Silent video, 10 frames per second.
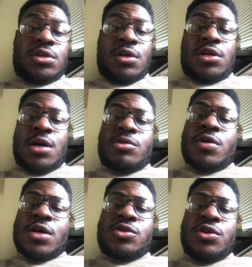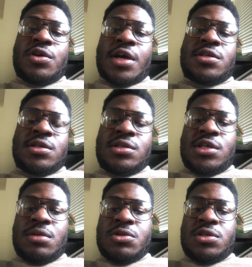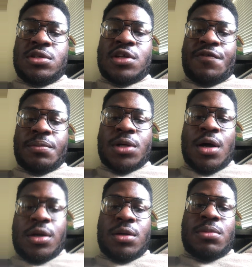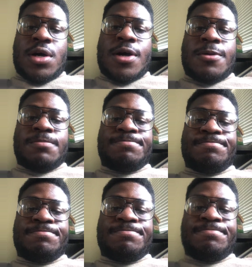to turn the camera around so you guys can see most of the stuff I'm talking about.